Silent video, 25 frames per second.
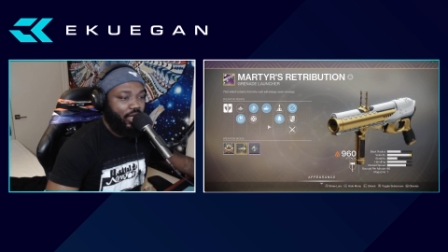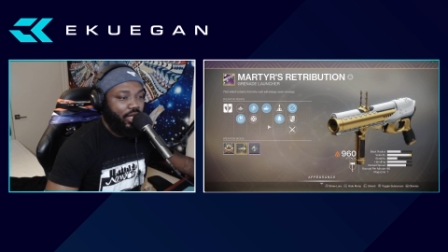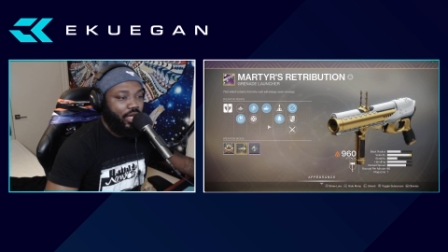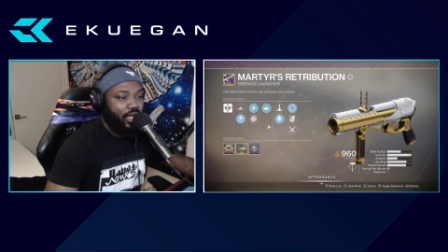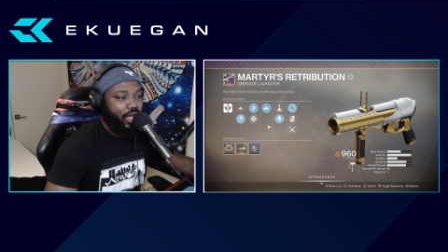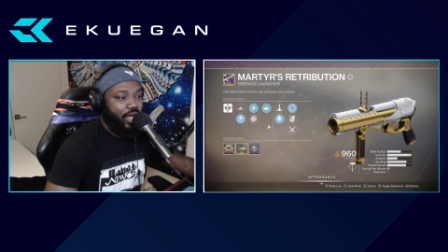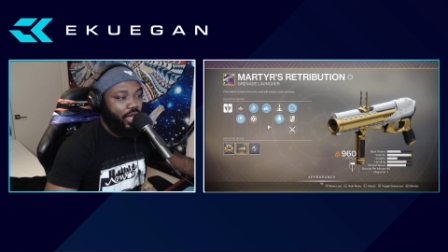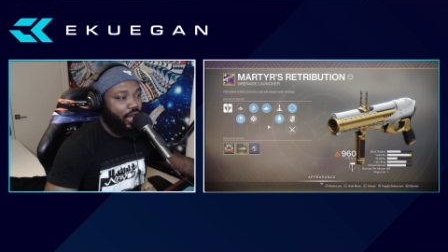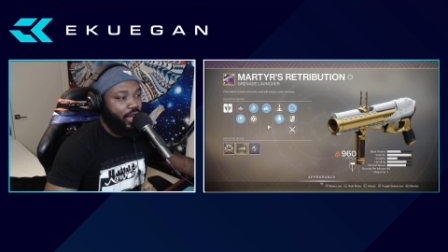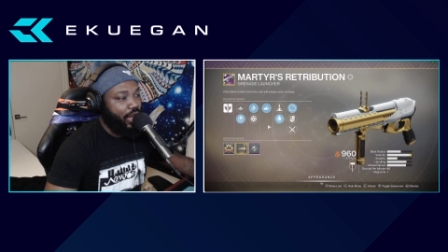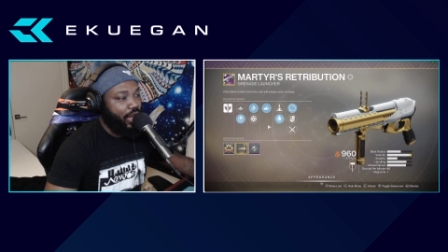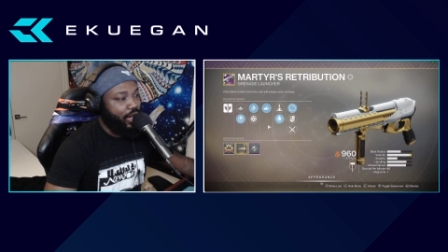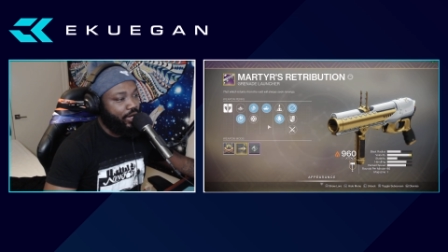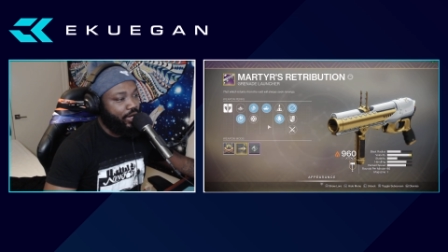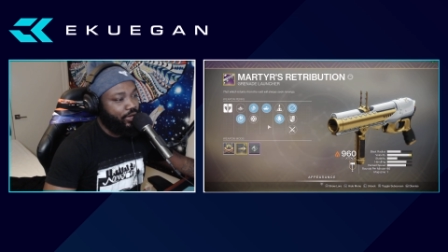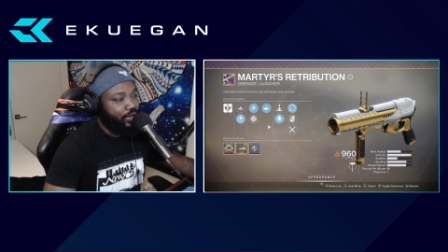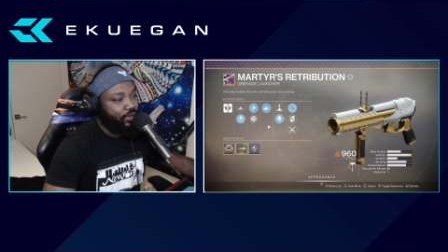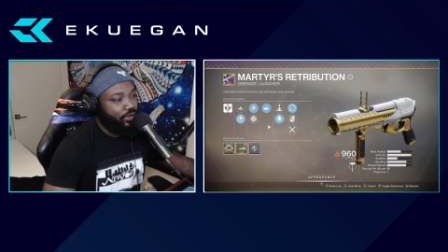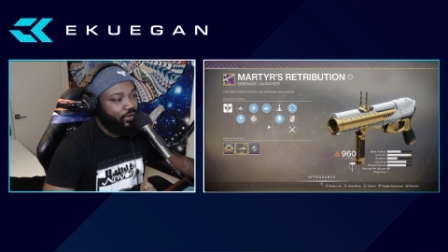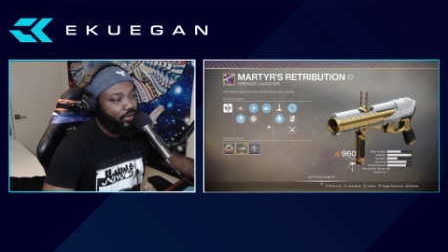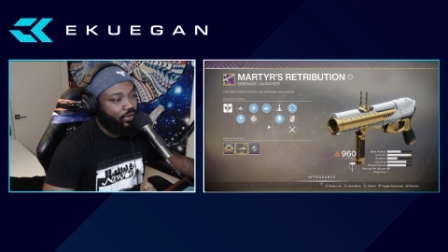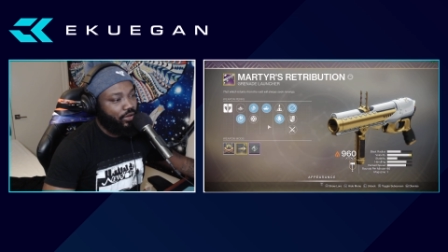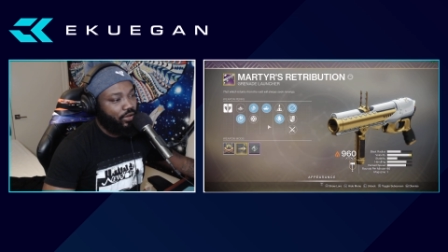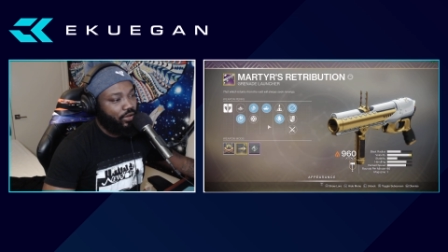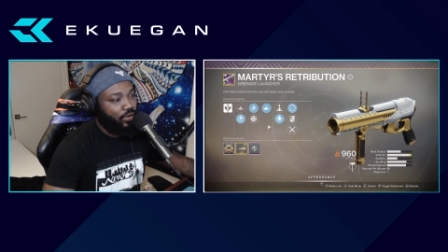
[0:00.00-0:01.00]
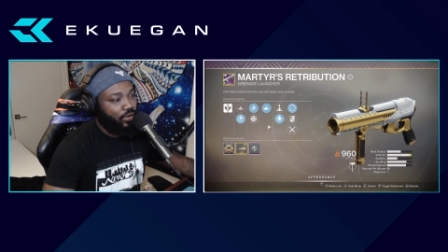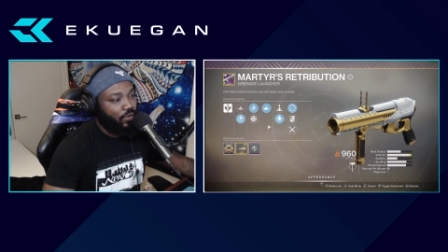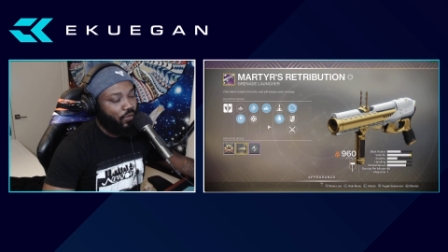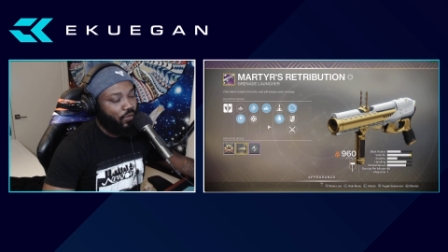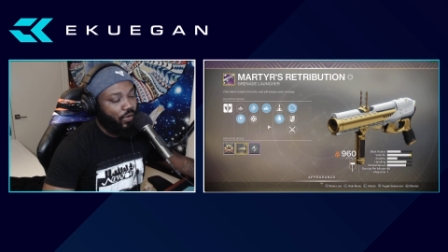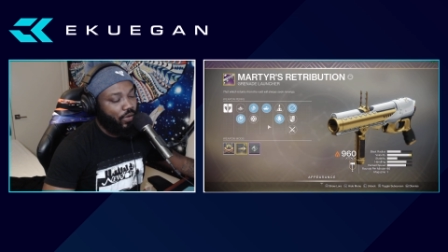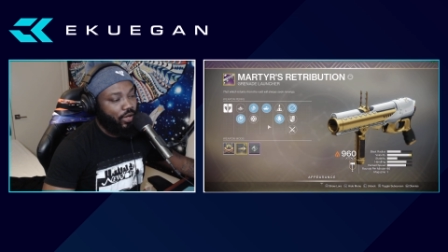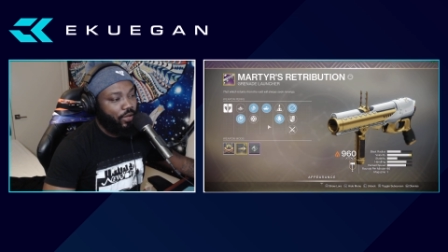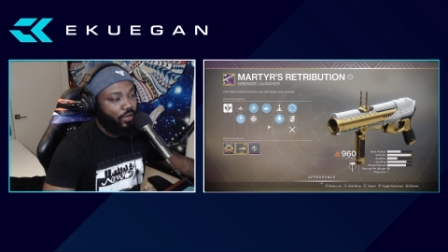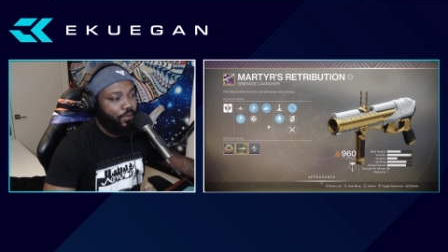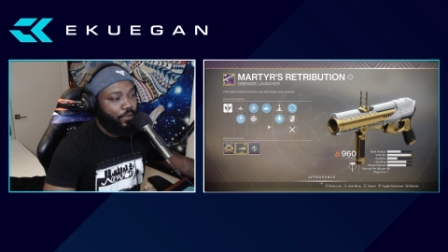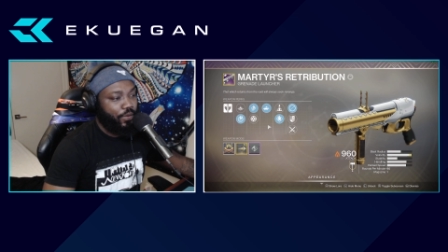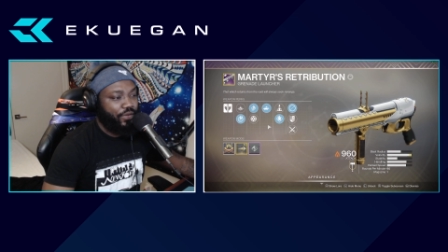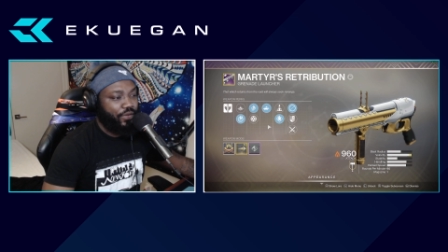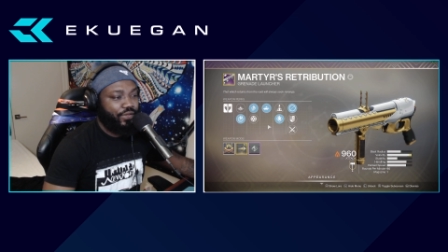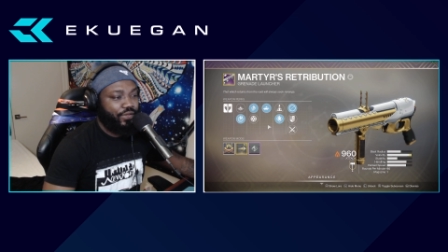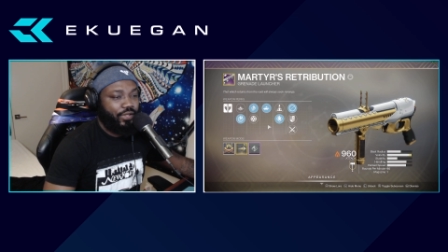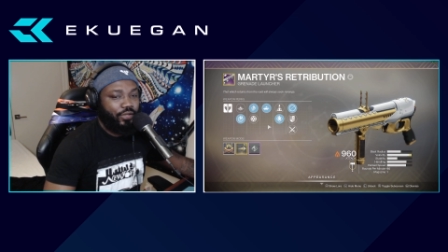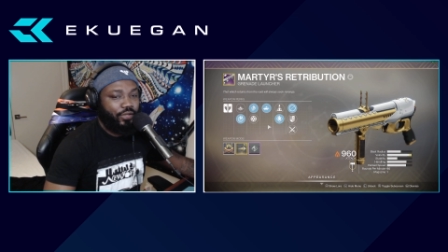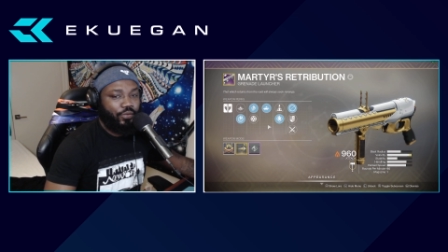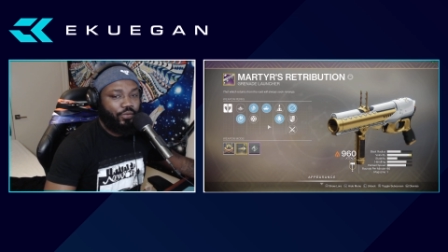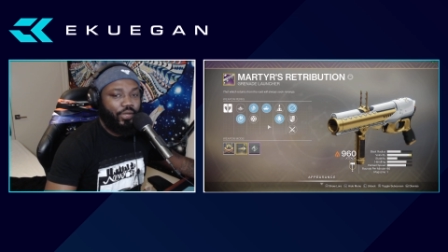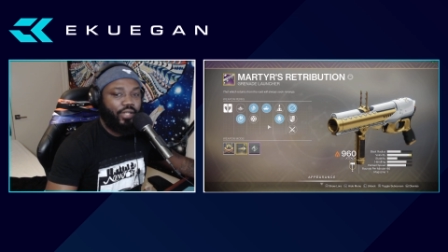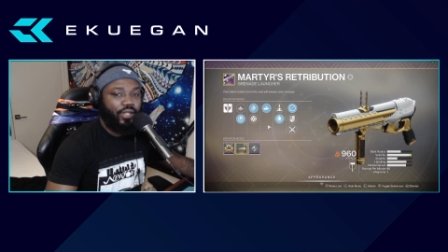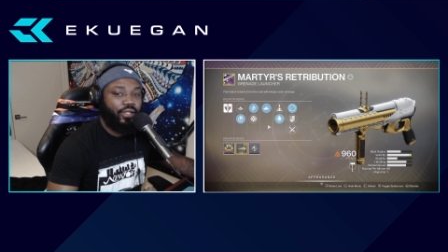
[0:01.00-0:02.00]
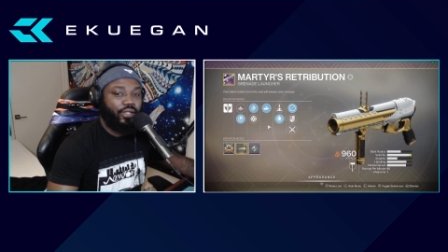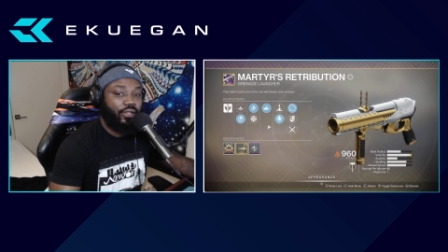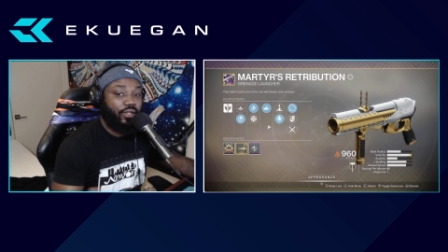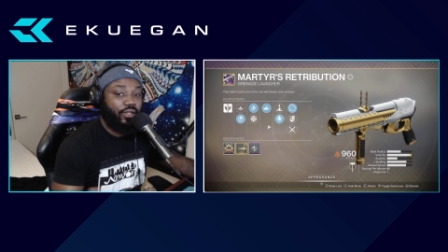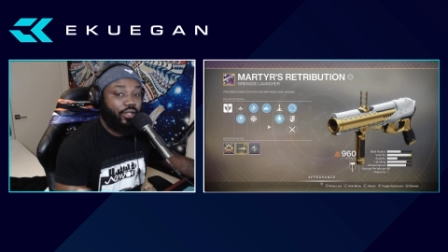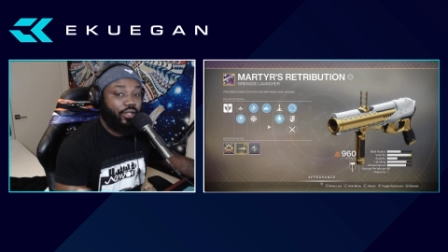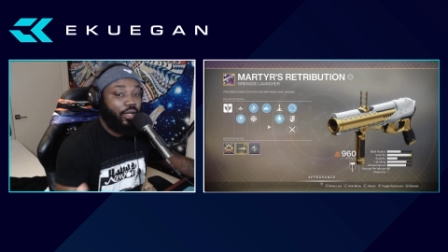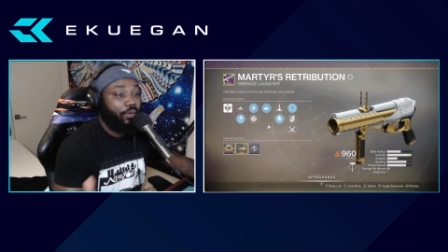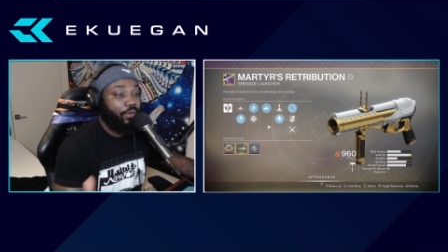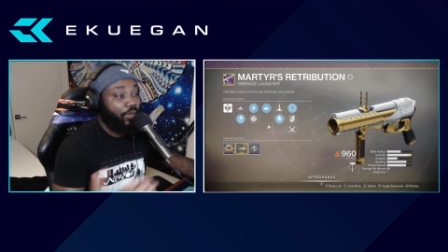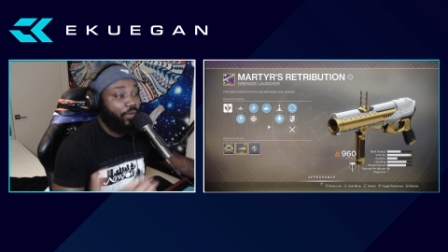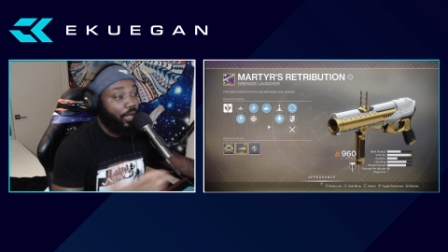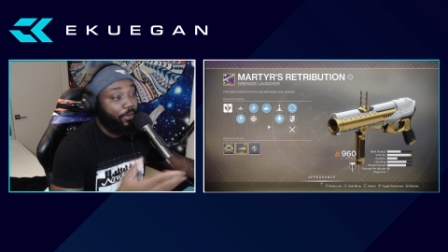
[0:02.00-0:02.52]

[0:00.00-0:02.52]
And one of the perfect situations that I'm,